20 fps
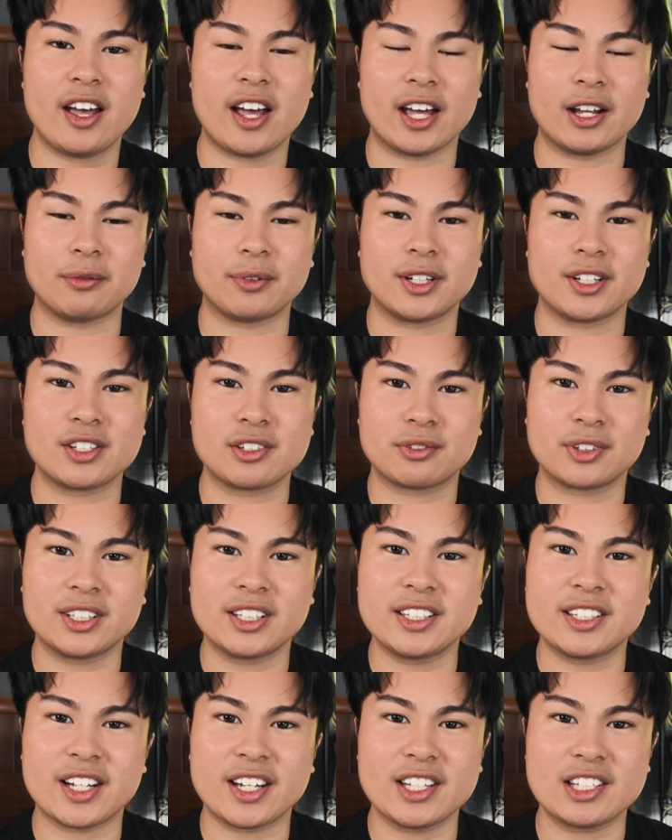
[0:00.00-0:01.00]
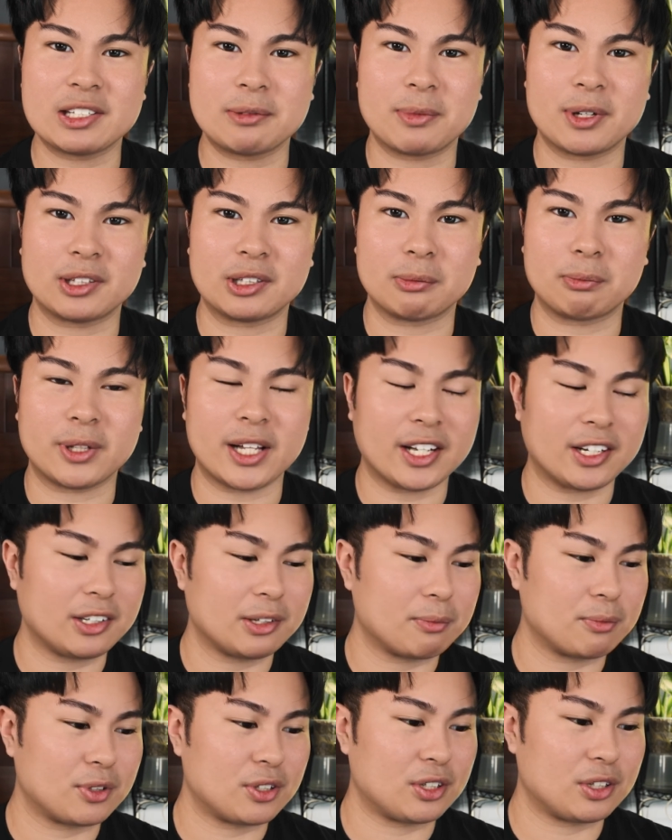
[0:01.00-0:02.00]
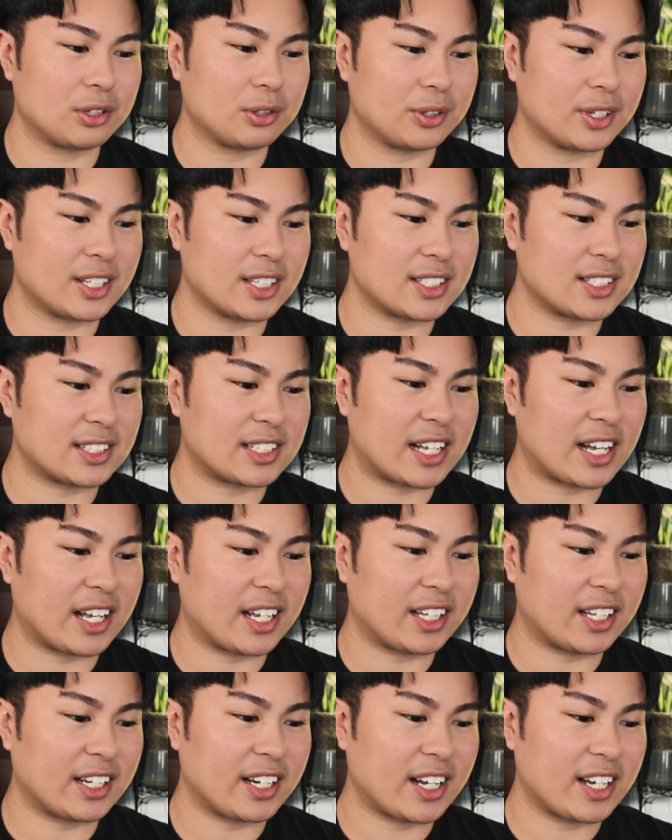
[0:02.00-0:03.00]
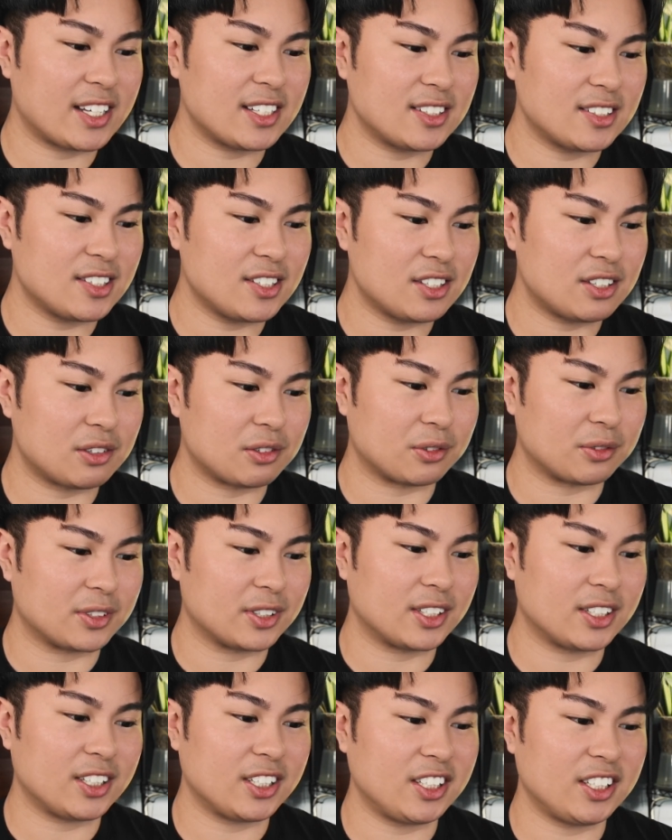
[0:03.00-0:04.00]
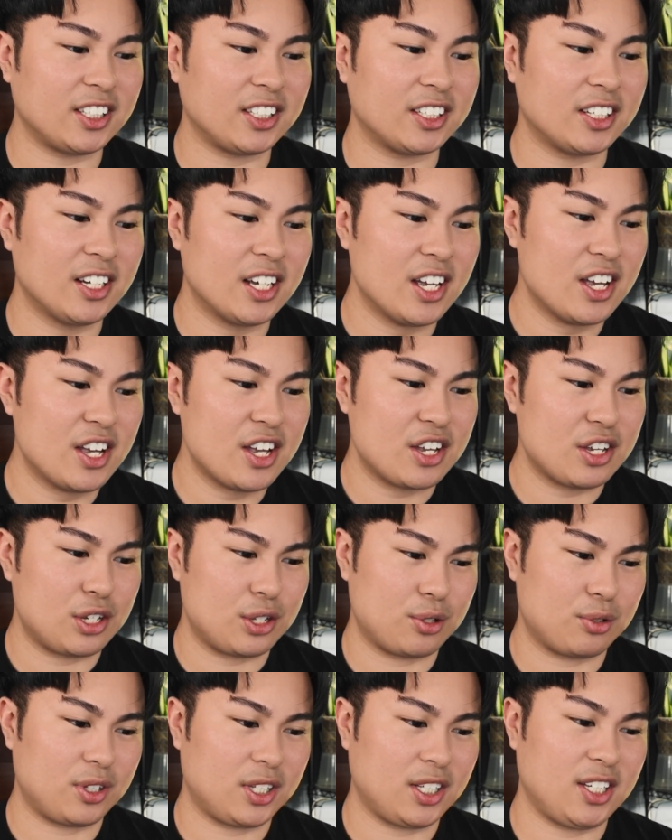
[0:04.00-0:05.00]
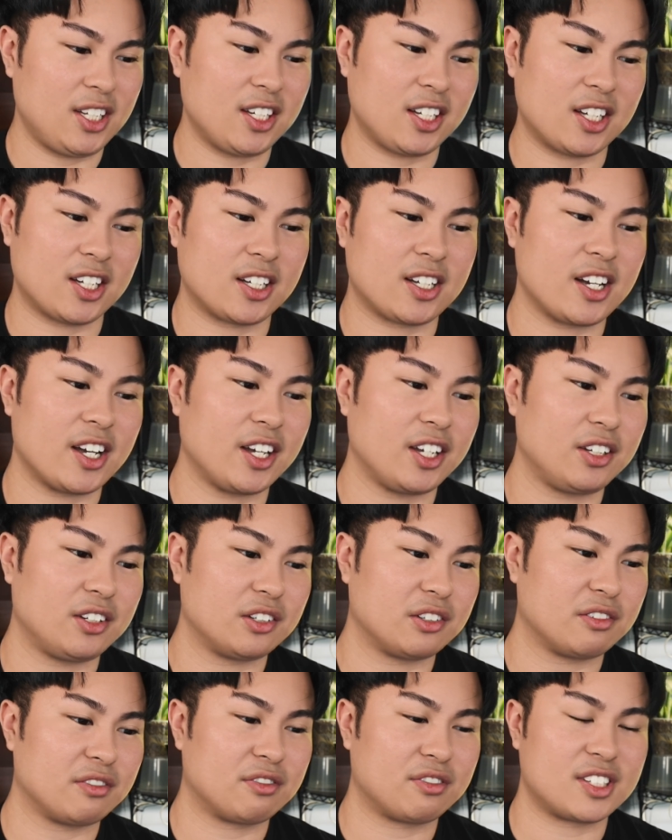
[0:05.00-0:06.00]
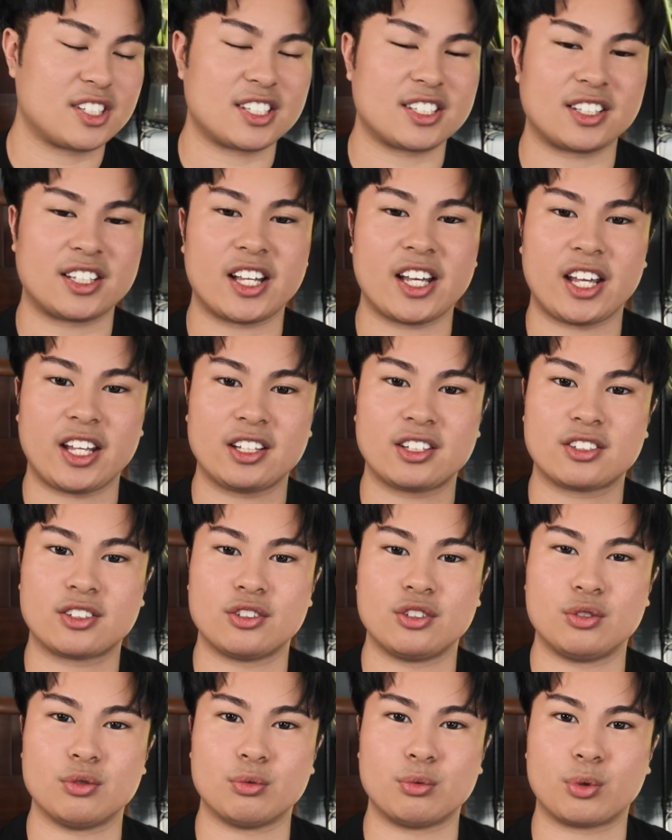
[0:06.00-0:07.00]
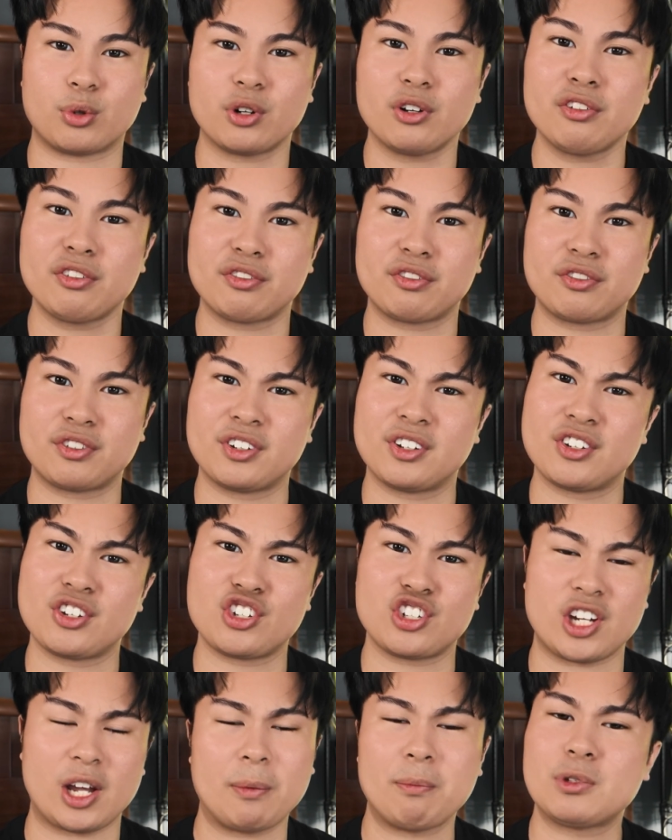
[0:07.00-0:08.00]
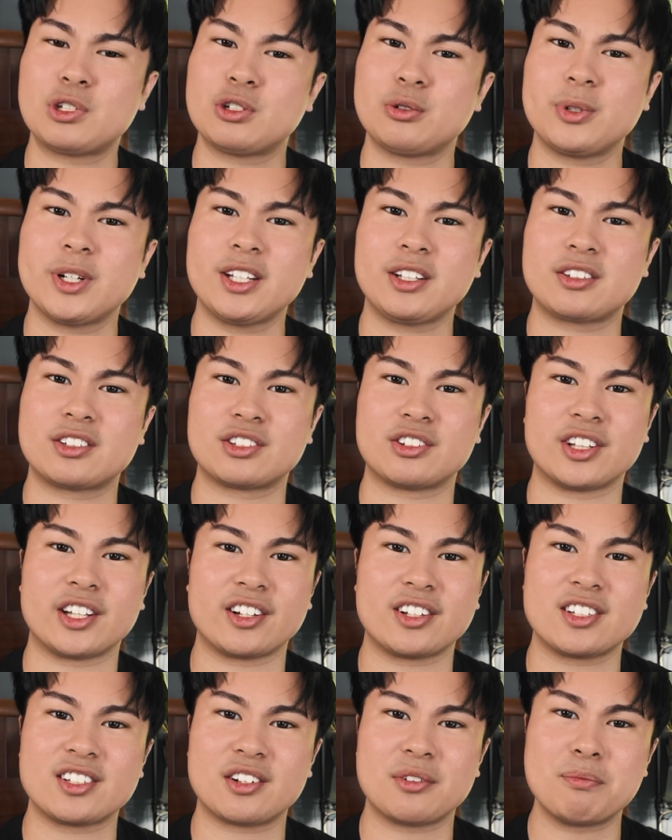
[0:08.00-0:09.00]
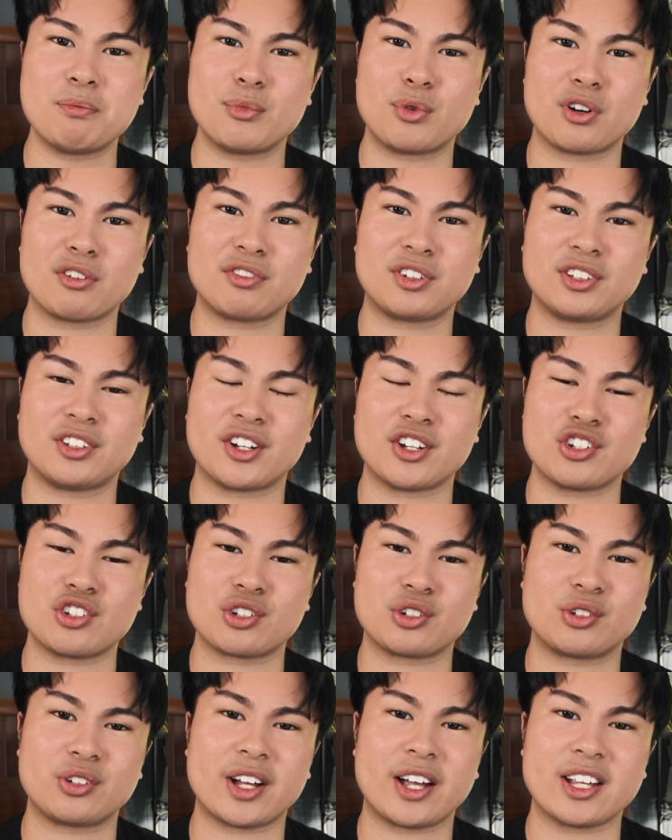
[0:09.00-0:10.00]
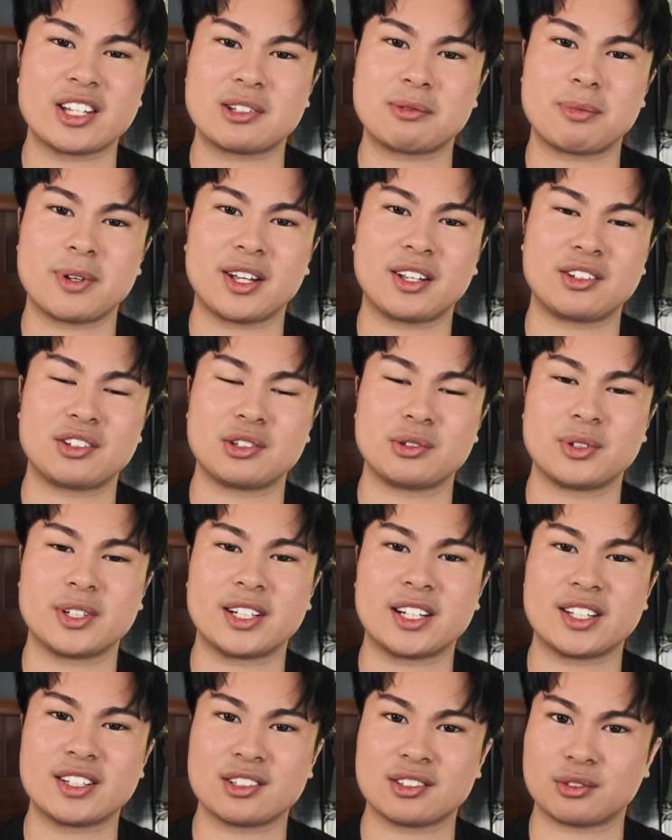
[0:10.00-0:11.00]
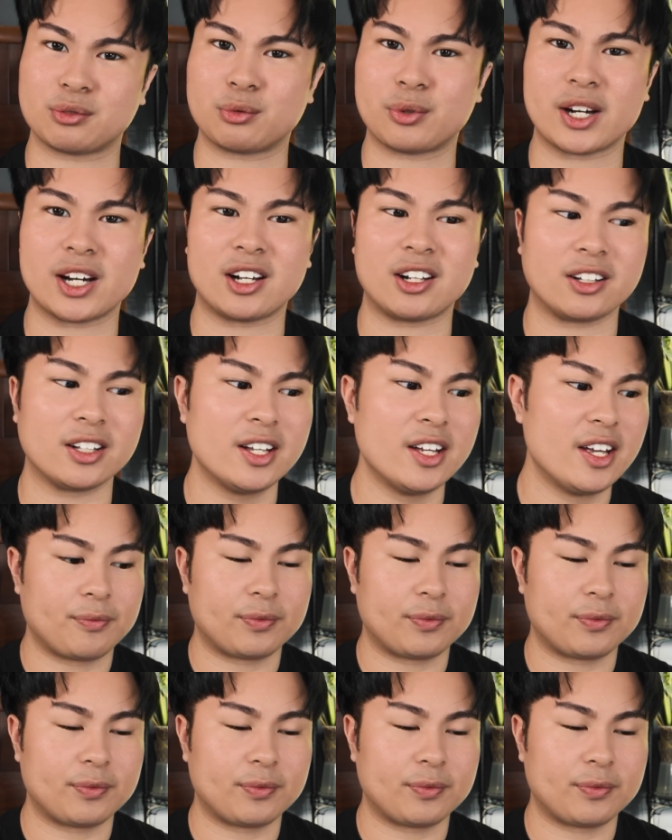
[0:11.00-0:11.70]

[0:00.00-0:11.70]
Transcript: And what is really nice about the Platinum too is that it has this really unique kind of slight dwarf shape to it, so there's a morphological aspect to it as well.